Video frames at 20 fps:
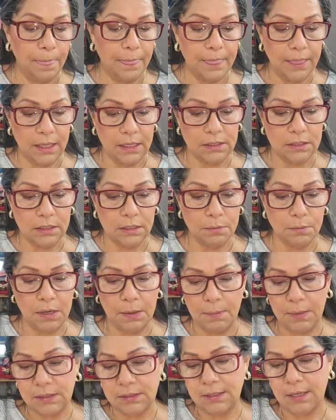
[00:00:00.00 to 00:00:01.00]
this is
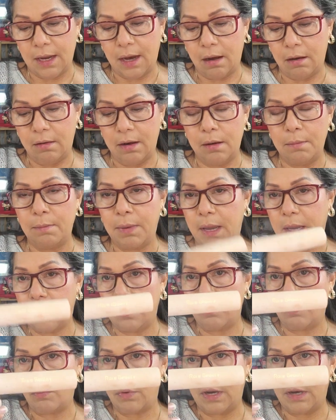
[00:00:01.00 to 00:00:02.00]
my mascara
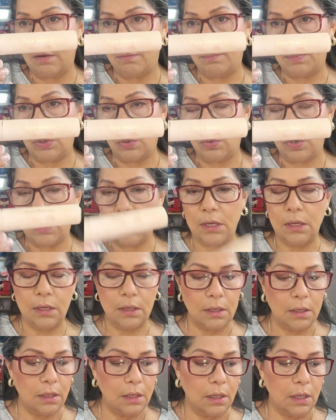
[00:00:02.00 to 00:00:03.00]
by Rare Beauty.
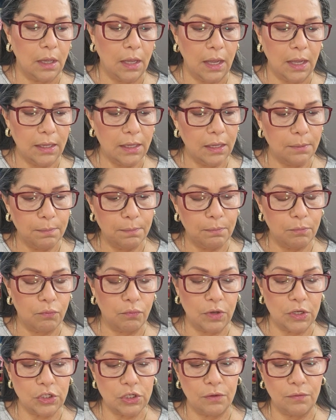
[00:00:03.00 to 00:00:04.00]
I keep
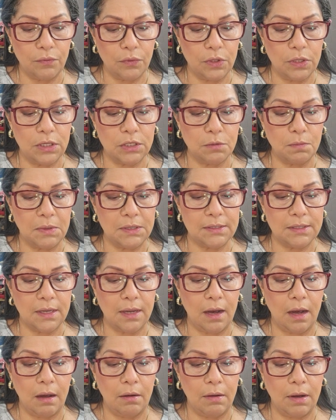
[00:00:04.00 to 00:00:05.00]
reaching for this
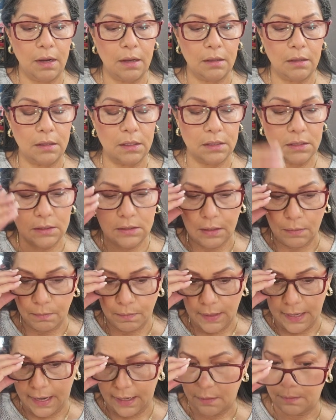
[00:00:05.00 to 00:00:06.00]
mascara. This is the
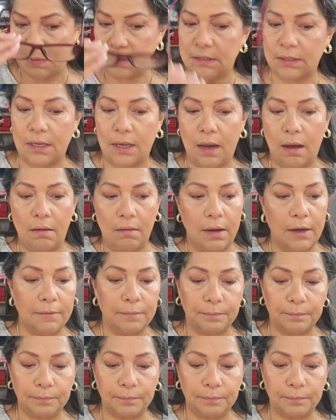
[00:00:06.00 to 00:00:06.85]
black mascara.